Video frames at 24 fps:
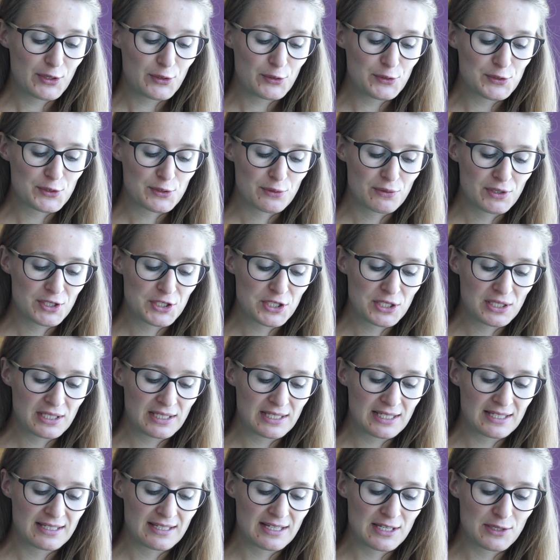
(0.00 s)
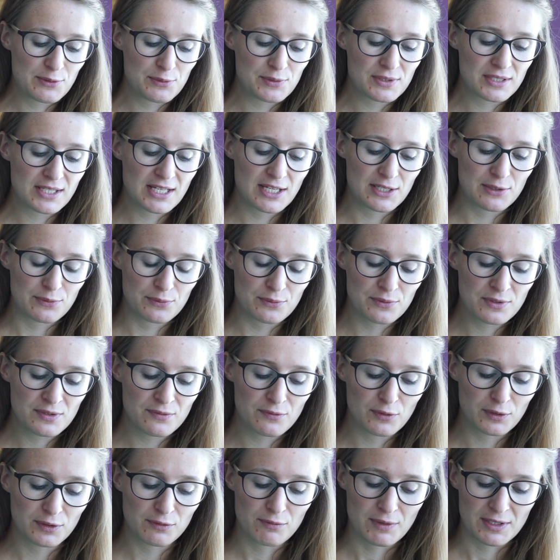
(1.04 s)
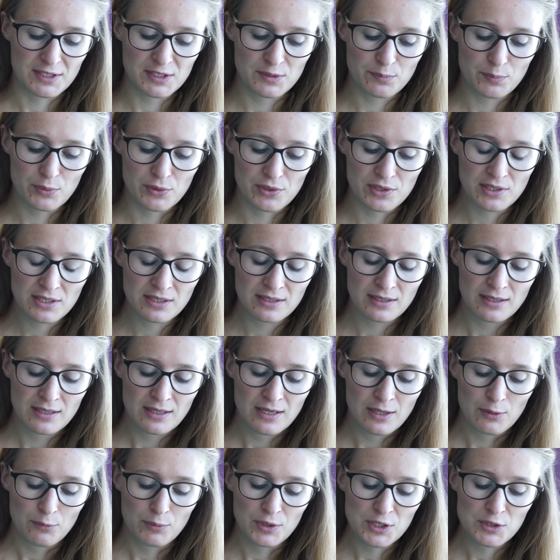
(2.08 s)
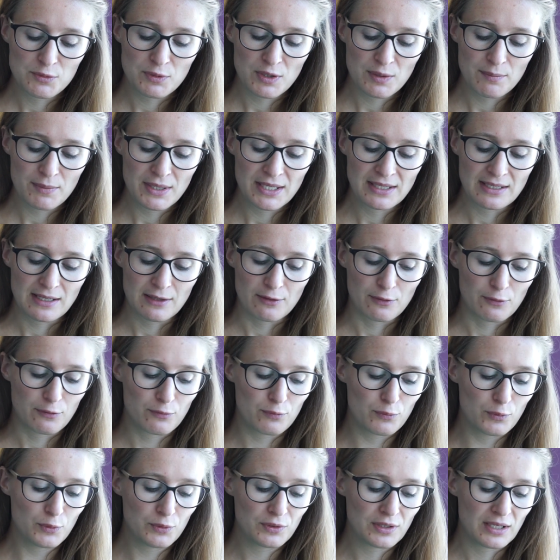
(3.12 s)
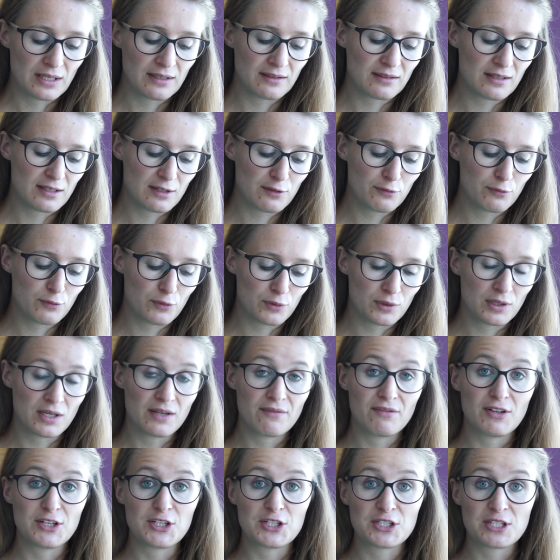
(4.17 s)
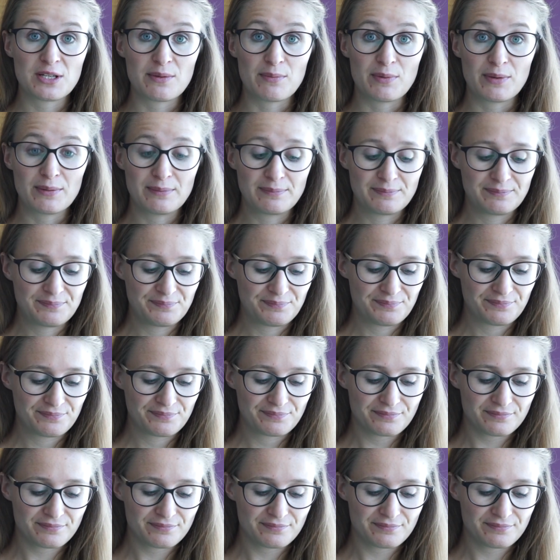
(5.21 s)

Because originally they used canoes for transport, which were made out of wood and therefore a vegetable.